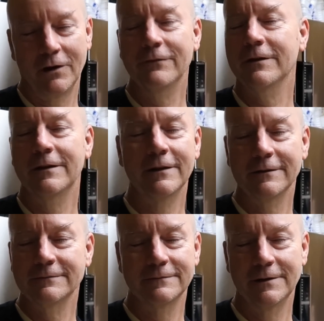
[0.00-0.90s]
hopefully
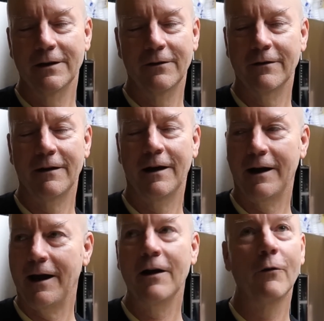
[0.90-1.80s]
they'll, you know,
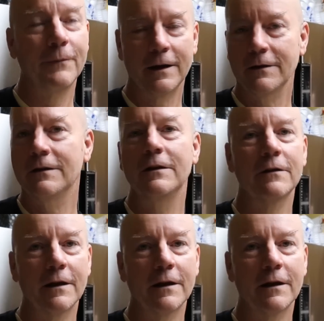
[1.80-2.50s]
I hope they continue